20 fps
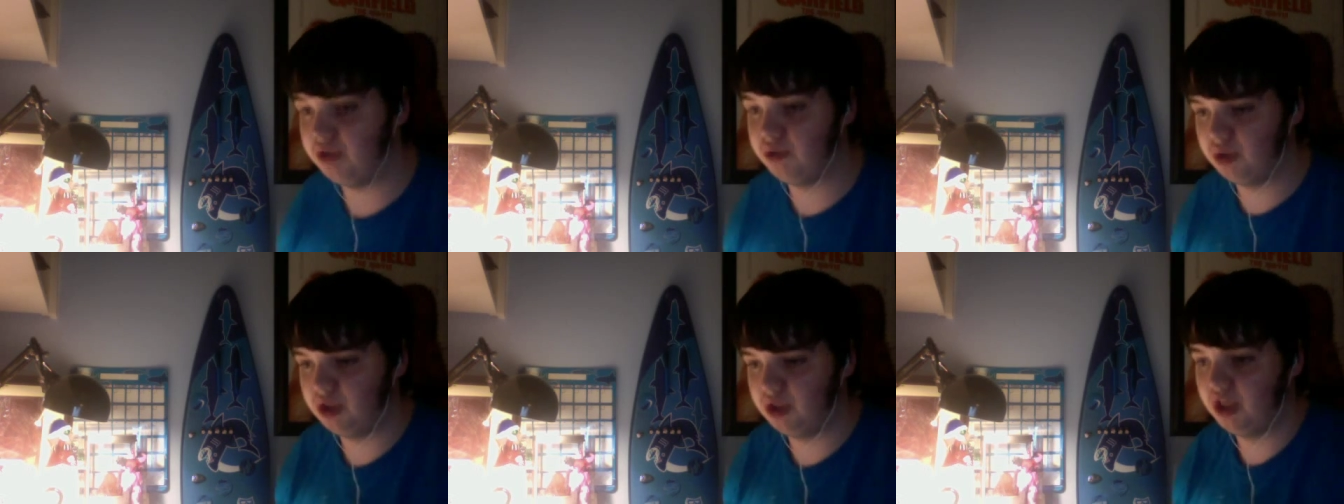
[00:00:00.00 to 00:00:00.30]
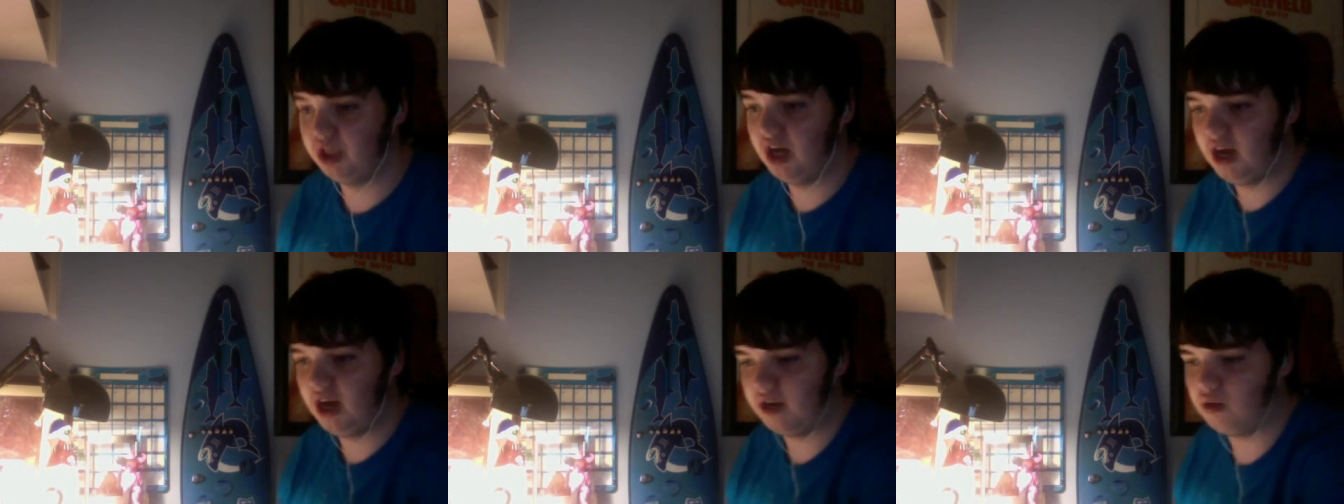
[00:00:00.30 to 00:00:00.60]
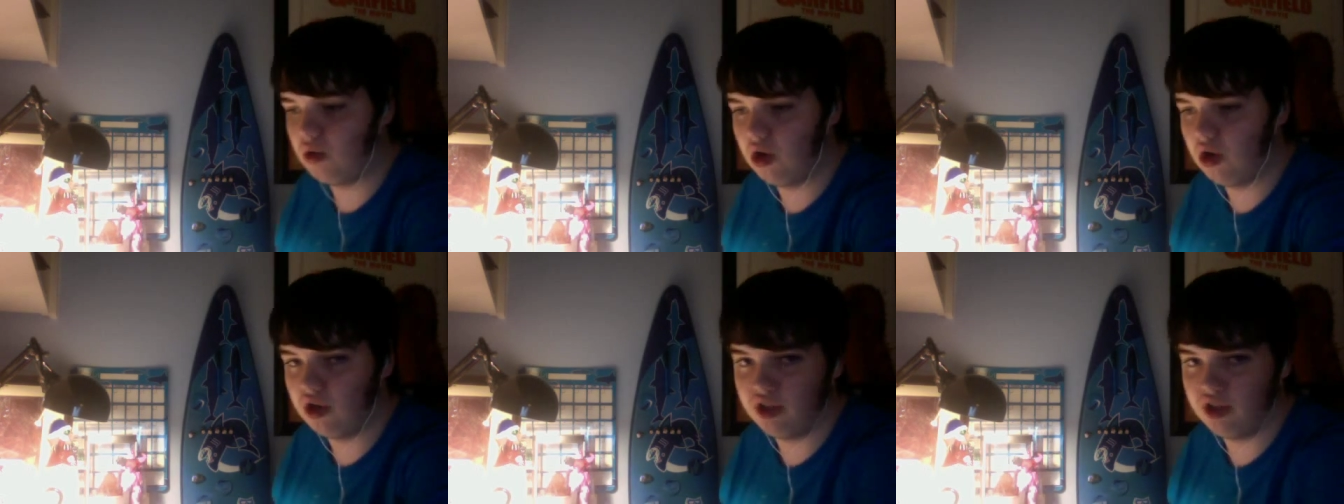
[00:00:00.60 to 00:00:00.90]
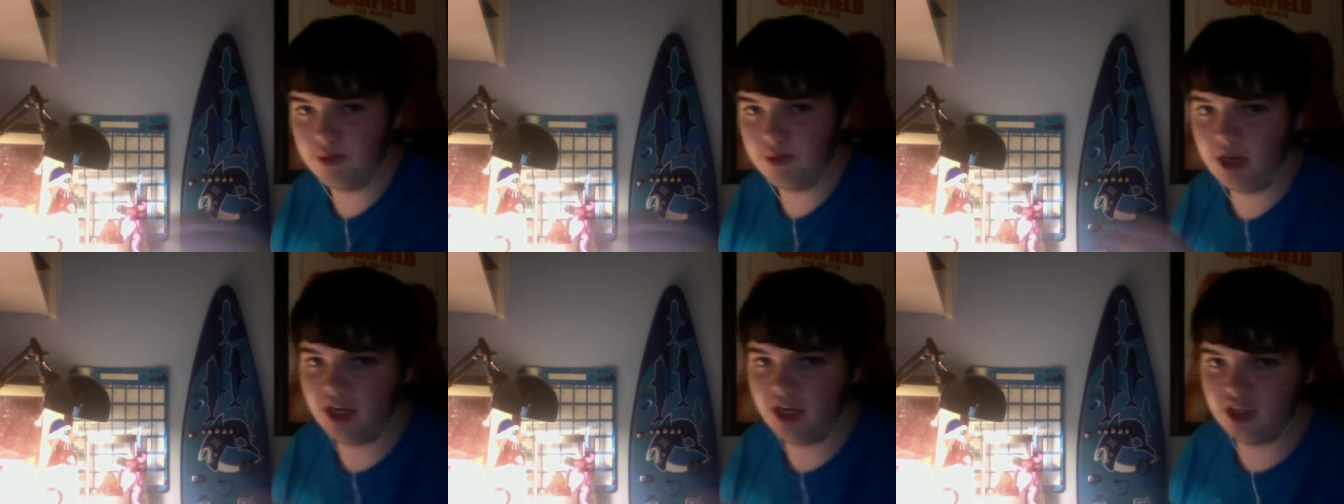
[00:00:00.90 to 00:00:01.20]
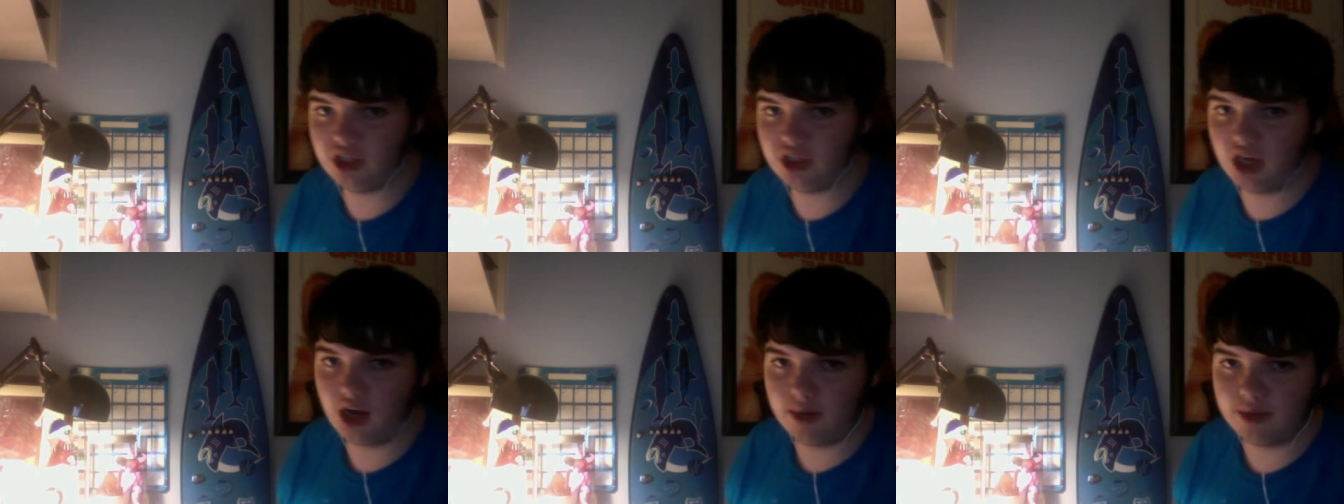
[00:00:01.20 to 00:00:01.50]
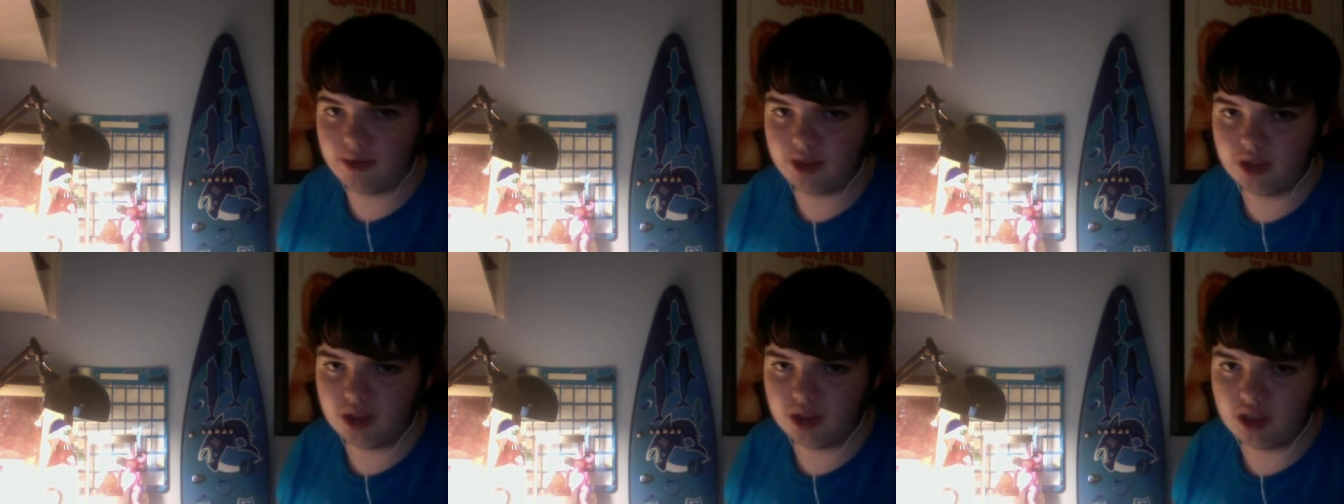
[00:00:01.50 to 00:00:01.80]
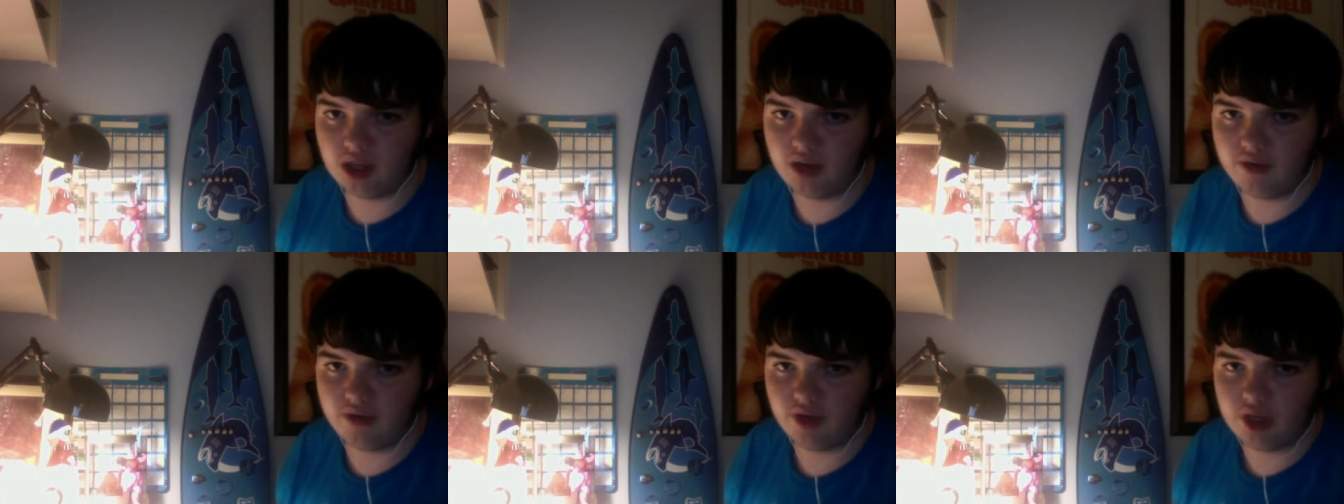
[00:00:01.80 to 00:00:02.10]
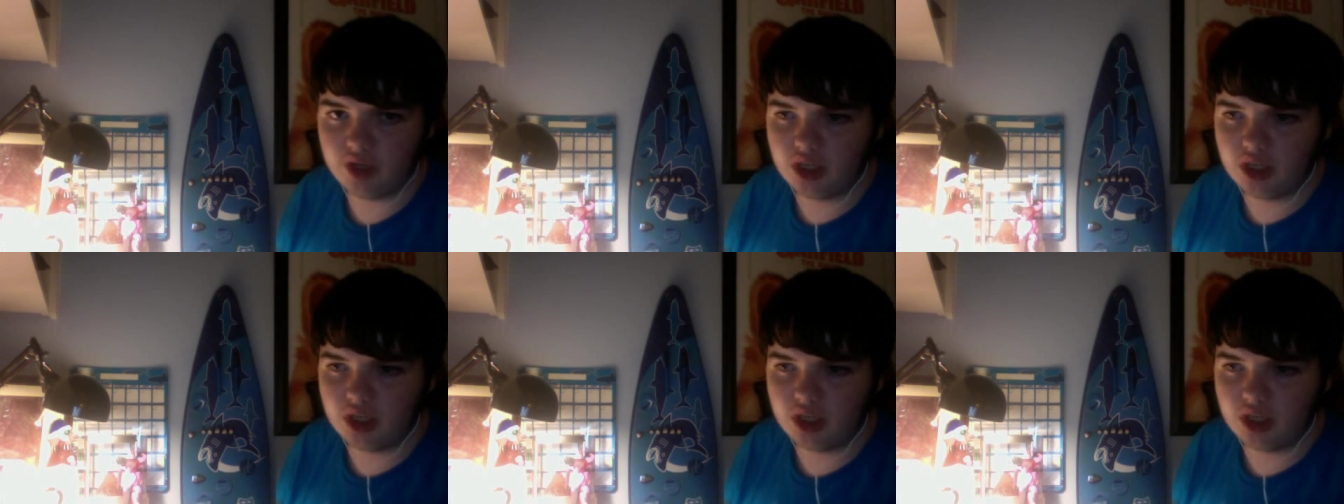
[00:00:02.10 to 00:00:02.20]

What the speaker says: really high quality paint jobs and stuff,